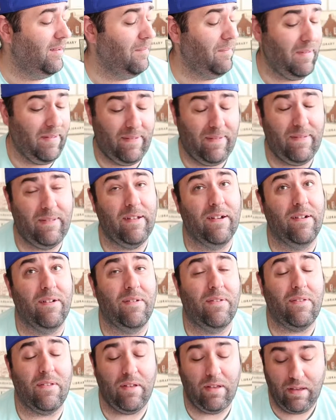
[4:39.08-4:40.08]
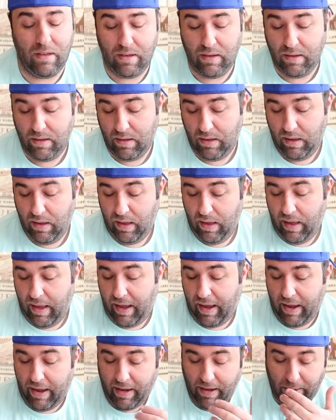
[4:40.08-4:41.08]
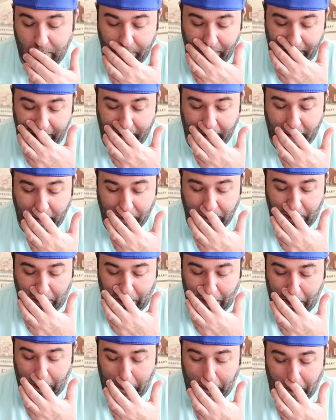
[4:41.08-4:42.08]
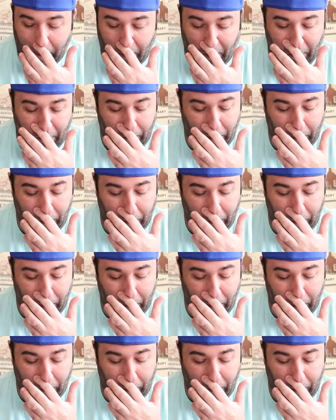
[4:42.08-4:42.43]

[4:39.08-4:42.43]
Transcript: I mean, seriously. Anyways, uh,